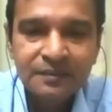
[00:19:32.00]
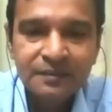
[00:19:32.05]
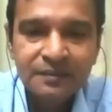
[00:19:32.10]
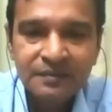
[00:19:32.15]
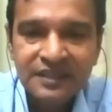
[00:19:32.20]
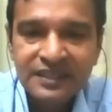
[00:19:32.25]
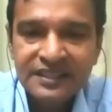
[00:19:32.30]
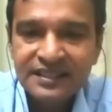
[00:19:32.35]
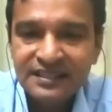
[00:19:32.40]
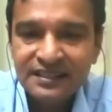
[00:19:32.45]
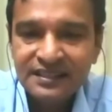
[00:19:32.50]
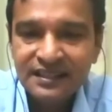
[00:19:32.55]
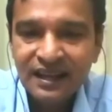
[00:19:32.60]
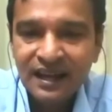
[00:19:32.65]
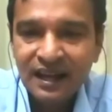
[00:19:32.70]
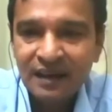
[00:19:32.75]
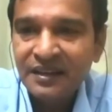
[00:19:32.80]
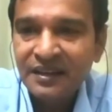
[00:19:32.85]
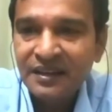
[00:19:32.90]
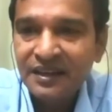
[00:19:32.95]
please,
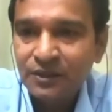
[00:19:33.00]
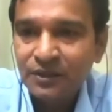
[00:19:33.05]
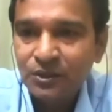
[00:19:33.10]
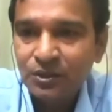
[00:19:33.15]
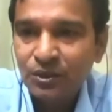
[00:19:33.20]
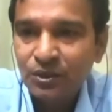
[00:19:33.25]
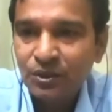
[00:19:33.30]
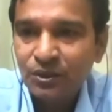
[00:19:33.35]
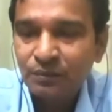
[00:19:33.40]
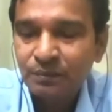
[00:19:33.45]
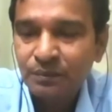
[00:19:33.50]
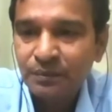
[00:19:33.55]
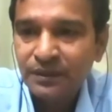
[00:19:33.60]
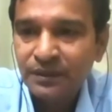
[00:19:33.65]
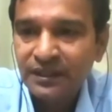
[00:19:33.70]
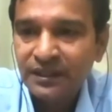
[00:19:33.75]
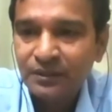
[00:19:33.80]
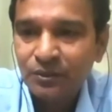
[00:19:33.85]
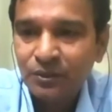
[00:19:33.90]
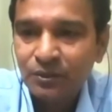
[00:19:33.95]
Amit, to
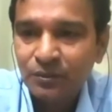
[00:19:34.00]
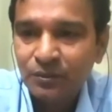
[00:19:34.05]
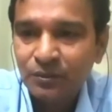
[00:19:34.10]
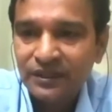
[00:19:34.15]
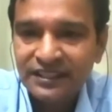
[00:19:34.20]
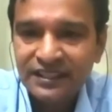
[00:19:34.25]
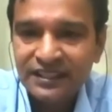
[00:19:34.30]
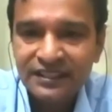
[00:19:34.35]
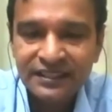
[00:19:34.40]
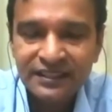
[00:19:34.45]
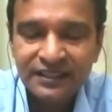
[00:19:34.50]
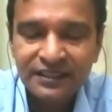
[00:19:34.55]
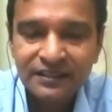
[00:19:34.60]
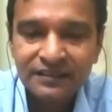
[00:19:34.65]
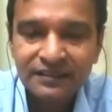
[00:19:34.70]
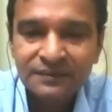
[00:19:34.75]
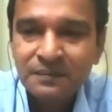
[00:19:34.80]
ye korbo er sathe.